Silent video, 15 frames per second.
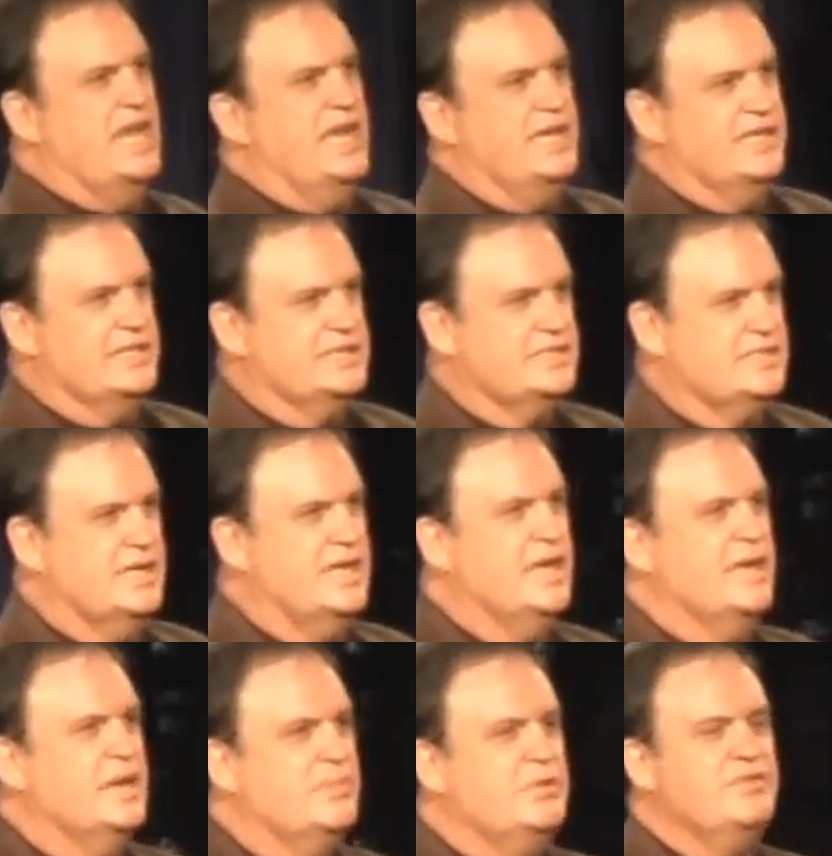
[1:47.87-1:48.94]
is saying is,
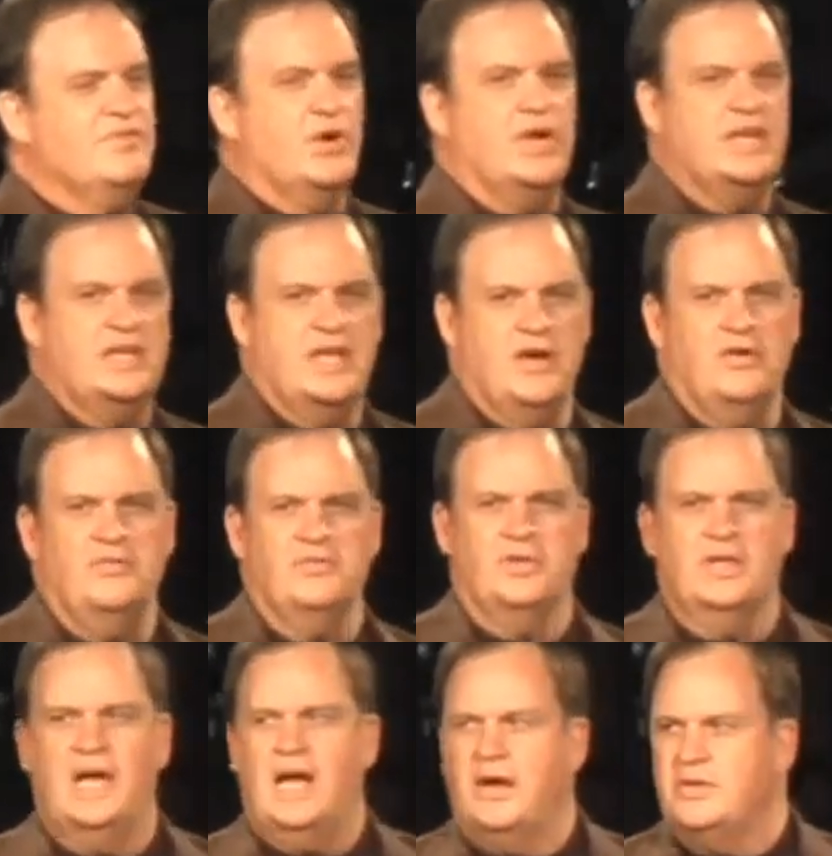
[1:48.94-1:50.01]
be very
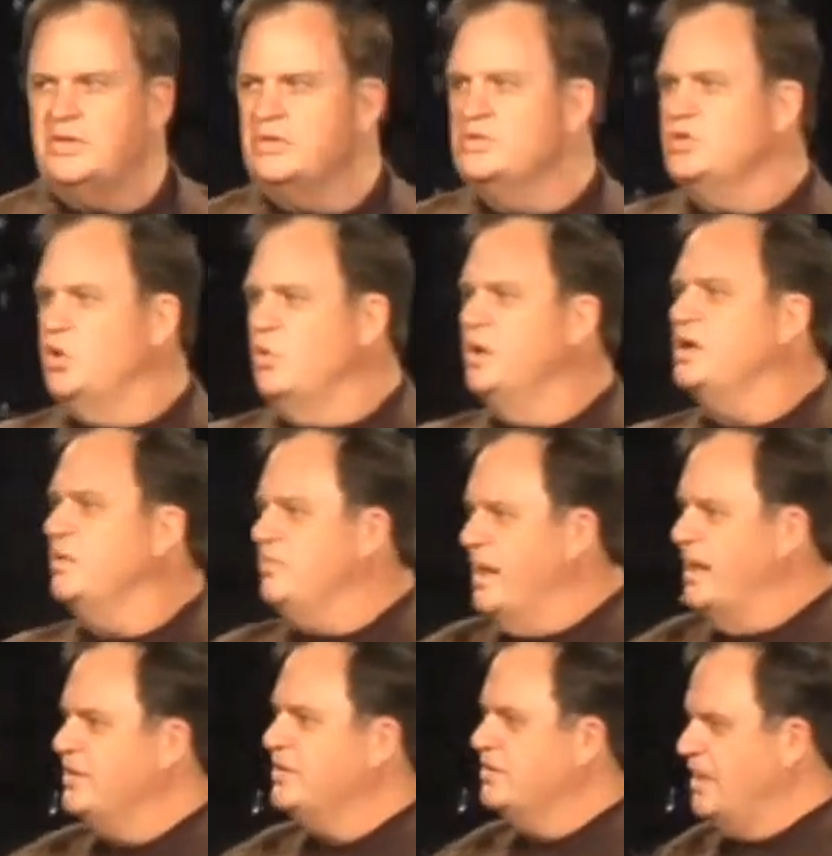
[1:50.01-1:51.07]
careful how you're going
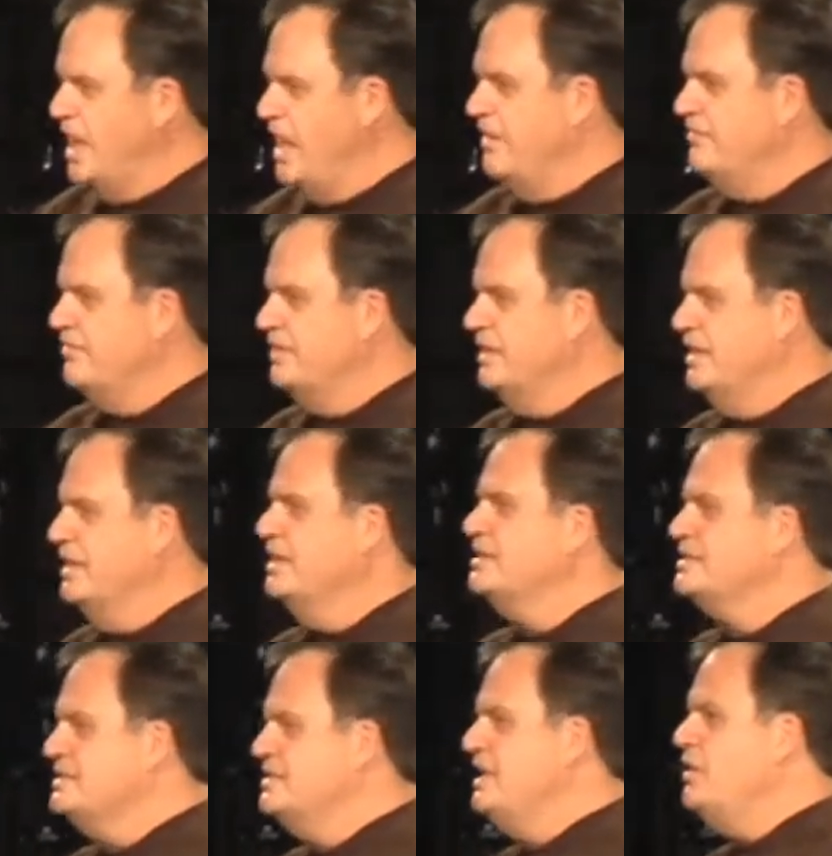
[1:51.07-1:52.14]
about your life.
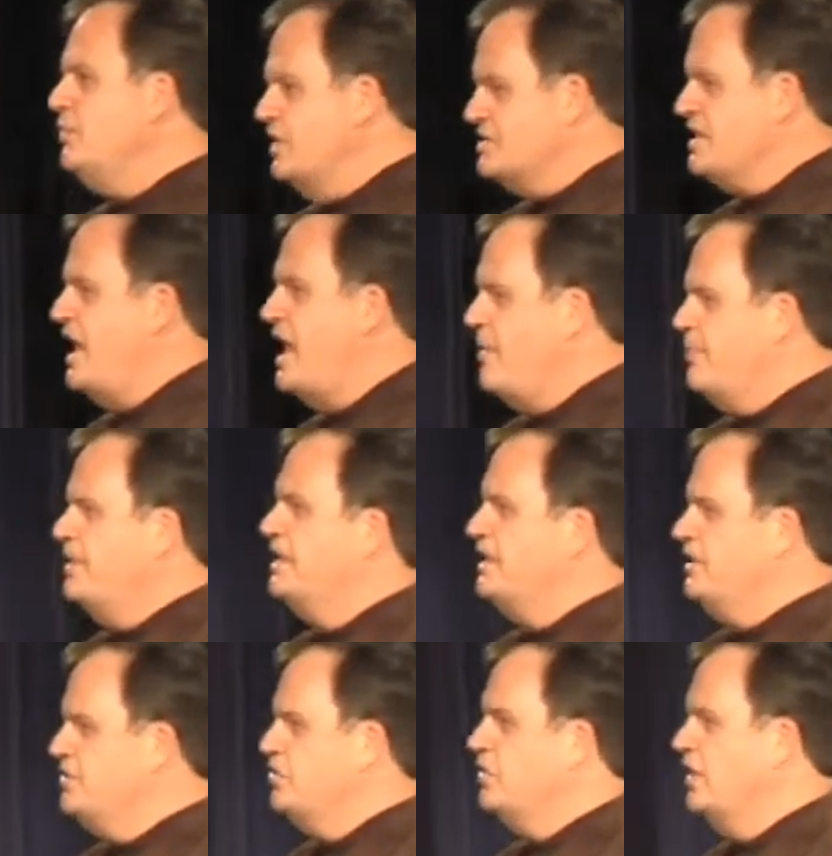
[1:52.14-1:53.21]
See what's
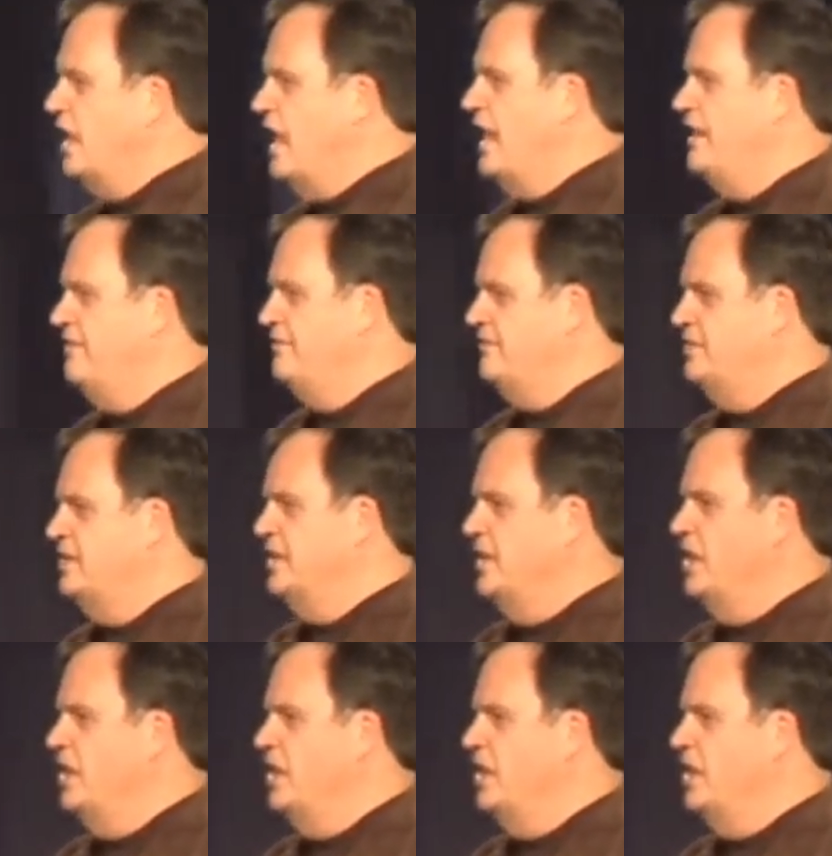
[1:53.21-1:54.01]
happening in your life.